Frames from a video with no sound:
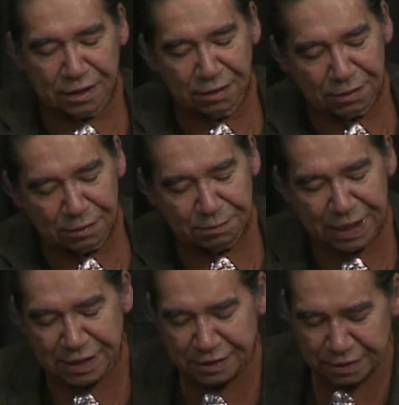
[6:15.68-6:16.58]
So
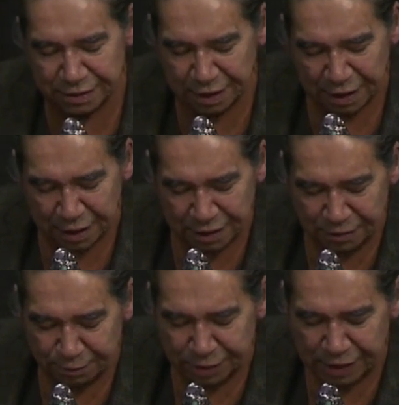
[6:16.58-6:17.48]
Minister,
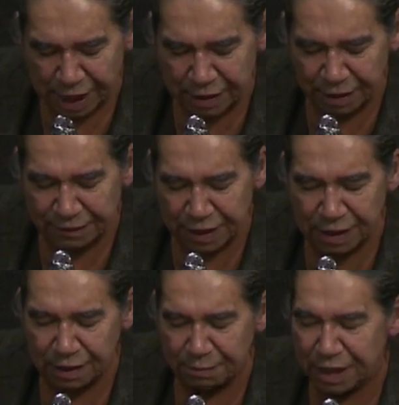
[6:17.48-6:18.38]
Superintendent of
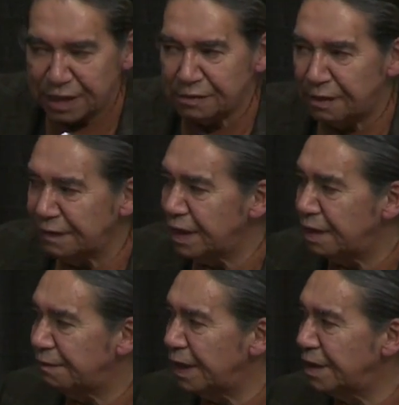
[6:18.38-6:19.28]
Indian, Minister of
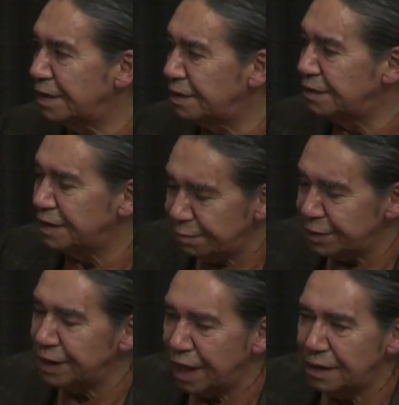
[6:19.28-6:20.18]
Indian Affairs or
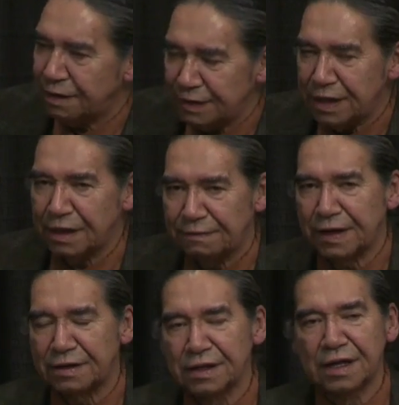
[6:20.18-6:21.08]
Superintendent of Indian
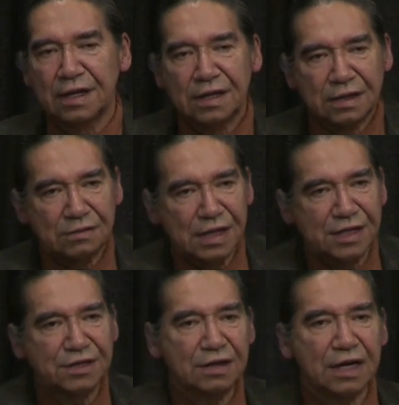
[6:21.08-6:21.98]
Affairs
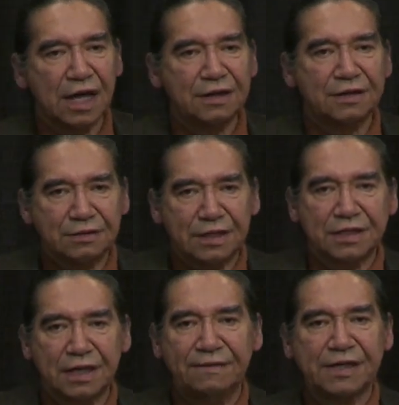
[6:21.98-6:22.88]
issued a letter to
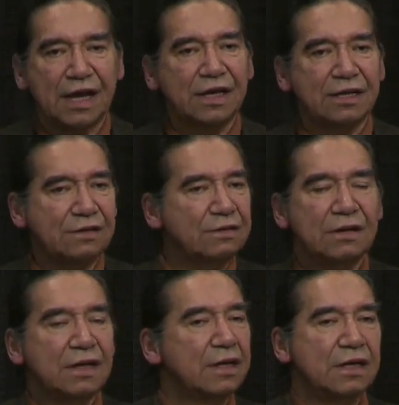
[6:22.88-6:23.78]
the chief saying, you're,
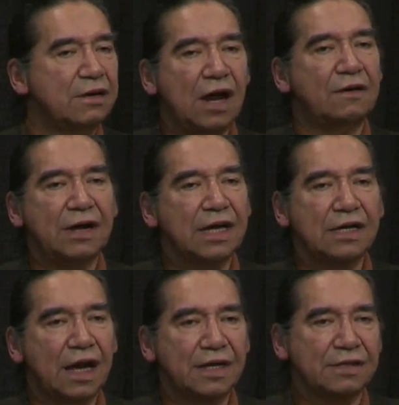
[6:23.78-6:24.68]
you're not
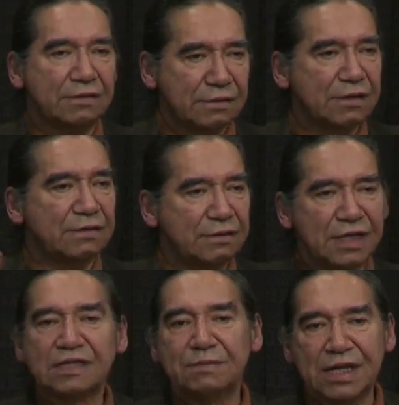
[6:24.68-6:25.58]
recognized, you're, you're
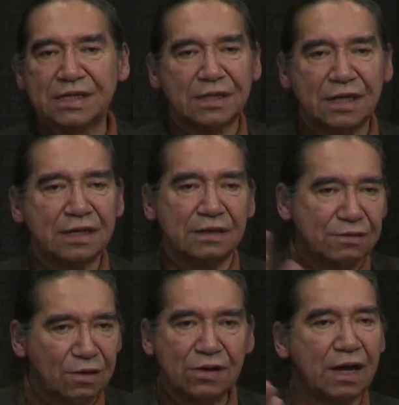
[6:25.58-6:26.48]
dismissed.
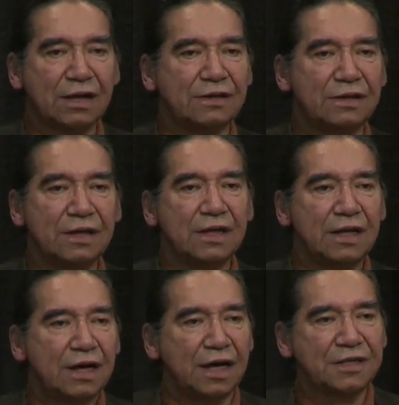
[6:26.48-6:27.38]
You're
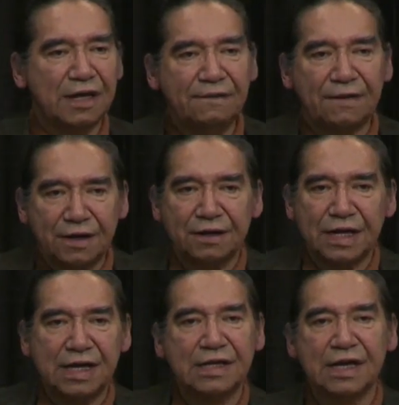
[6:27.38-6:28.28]
a chief under
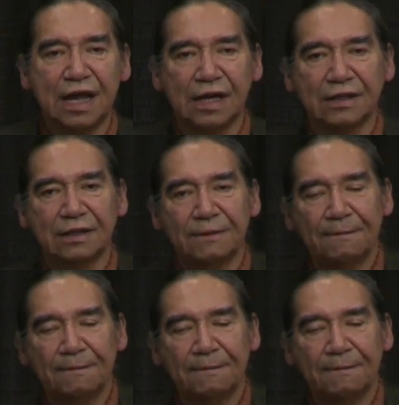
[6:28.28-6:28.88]
the Indian Act.